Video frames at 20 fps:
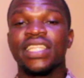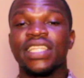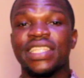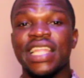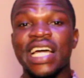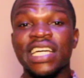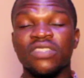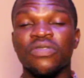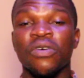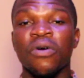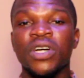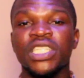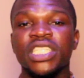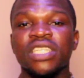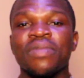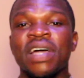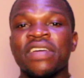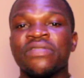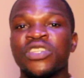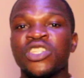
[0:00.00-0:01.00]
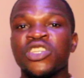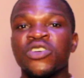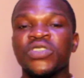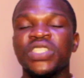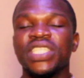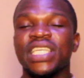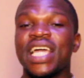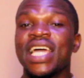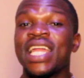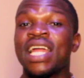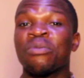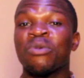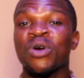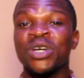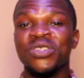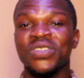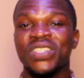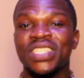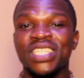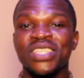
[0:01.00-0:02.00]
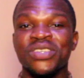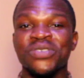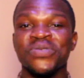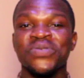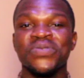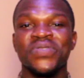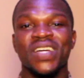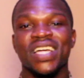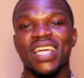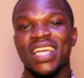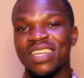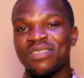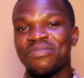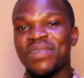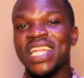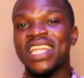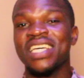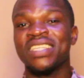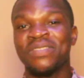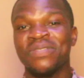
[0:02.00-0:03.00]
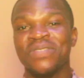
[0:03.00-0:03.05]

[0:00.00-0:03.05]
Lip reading: Thanks for watching my videos, and I'm going to see you in my next